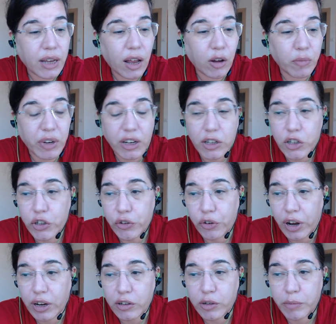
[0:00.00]
out because she
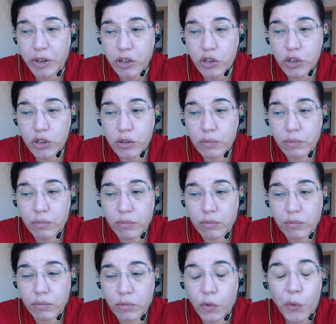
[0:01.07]
drank too much,
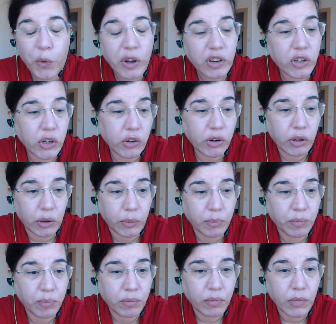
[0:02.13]
what do you do?
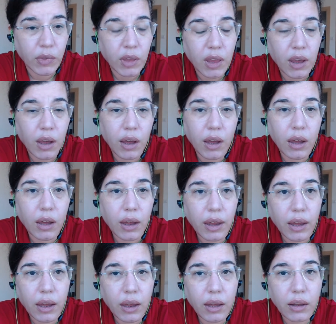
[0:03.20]

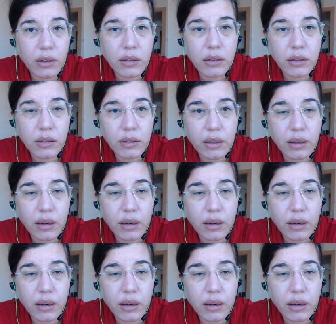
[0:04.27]
And